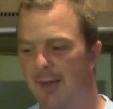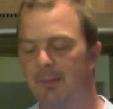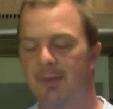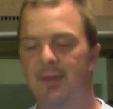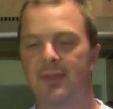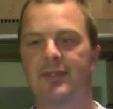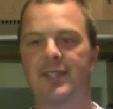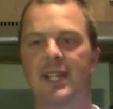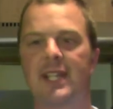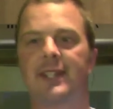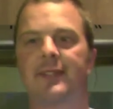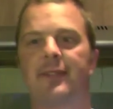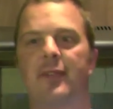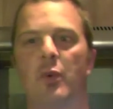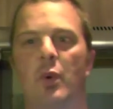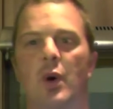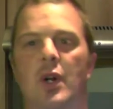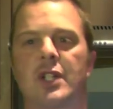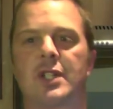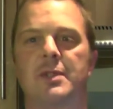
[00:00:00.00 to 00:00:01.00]
Thanks for
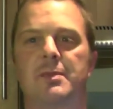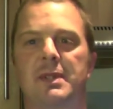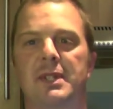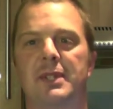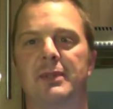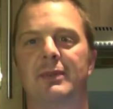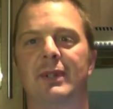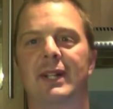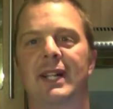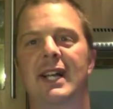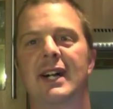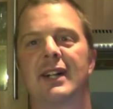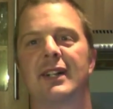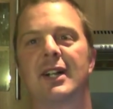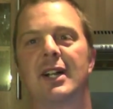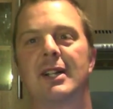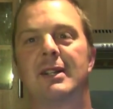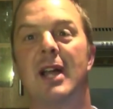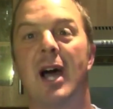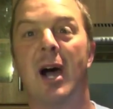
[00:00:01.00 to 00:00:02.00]
watching me in the Real Ale
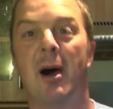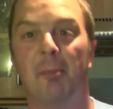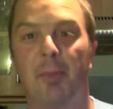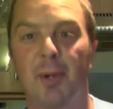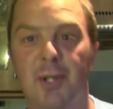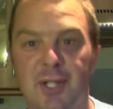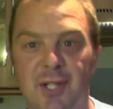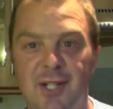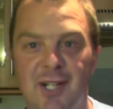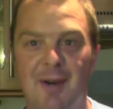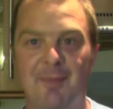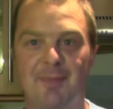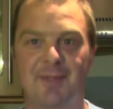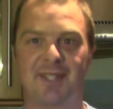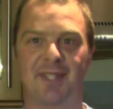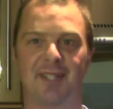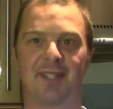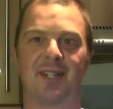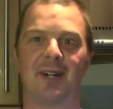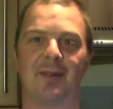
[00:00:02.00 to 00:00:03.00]
Guide. Put your comments
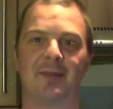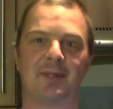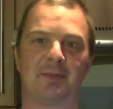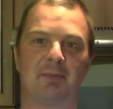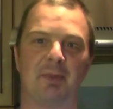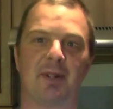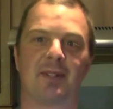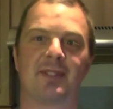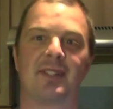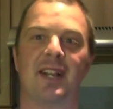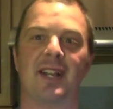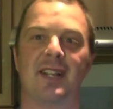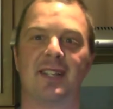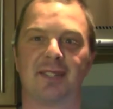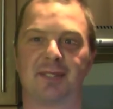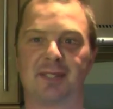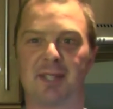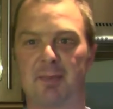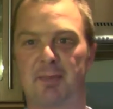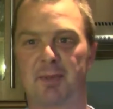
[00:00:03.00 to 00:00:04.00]
in the comments box.
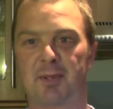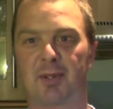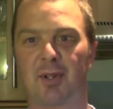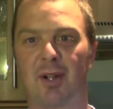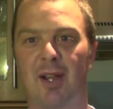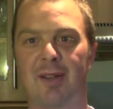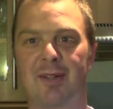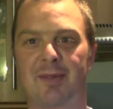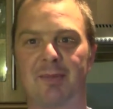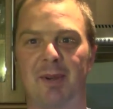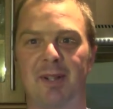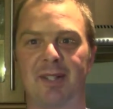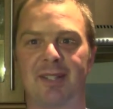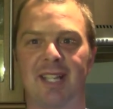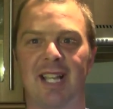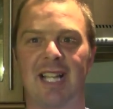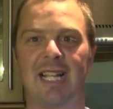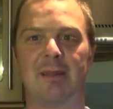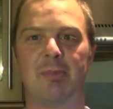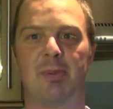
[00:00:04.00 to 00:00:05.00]
Subscribe to my
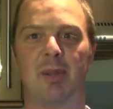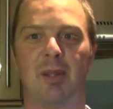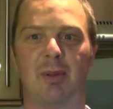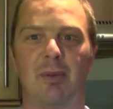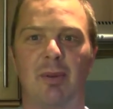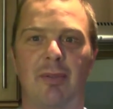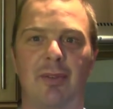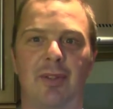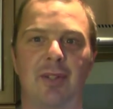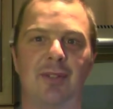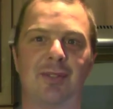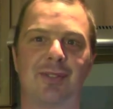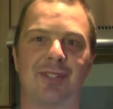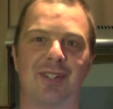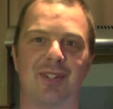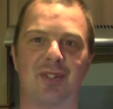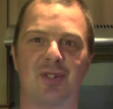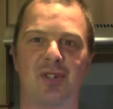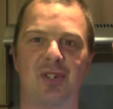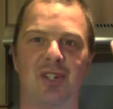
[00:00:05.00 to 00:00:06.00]
daily beer reviews,
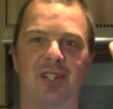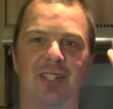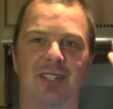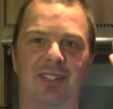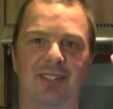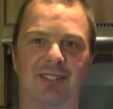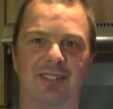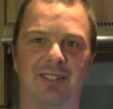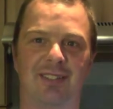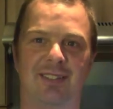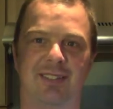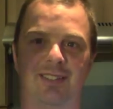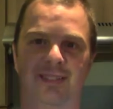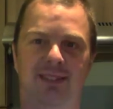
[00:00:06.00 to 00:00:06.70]
and cheers.